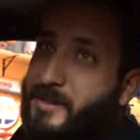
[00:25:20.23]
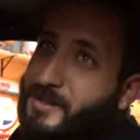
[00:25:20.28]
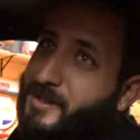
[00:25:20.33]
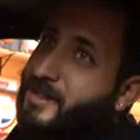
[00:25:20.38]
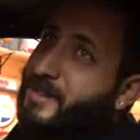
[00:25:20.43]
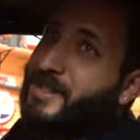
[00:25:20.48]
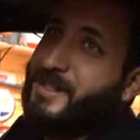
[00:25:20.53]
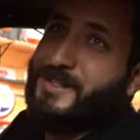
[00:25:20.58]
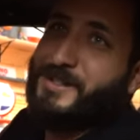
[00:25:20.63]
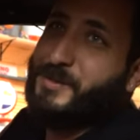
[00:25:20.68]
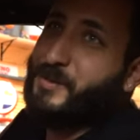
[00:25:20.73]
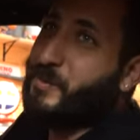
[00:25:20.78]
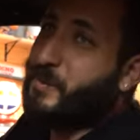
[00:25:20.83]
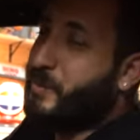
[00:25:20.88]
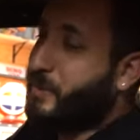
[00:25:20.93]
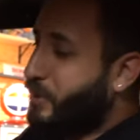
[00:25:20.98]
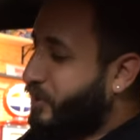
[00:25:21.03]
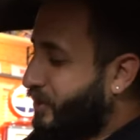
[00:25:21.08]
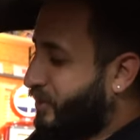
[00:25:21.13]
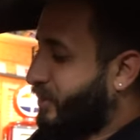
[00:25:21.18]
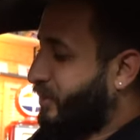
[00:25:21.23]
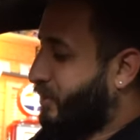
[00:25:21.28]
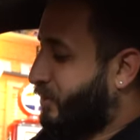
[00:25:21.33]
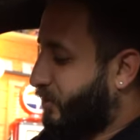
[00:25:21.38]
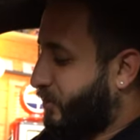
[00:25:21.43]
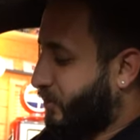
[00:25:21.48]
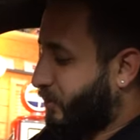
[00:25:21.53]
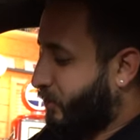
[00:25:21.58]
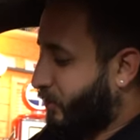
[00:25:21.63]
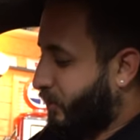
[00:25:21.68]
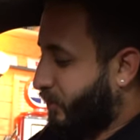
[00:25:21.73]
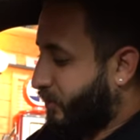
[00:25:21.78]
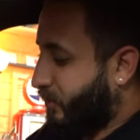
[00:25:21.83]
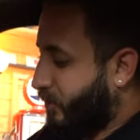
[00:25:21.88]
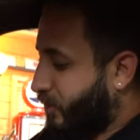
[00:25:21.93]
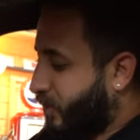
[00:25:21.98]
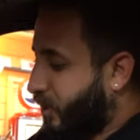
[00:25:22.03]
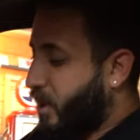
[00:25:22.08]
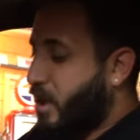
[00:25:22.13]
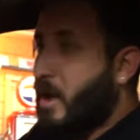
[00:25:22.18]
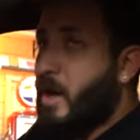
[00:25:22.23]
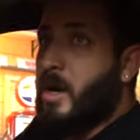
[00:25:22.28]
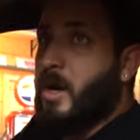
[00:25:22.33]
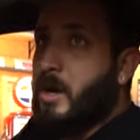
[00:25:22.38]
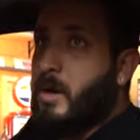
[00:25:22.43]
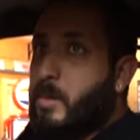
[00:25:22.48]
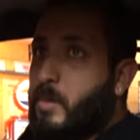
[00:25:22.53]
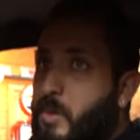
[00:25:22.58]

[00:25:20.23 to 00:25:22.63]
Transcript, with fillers: This thing's really cool. We're, Should I keep it?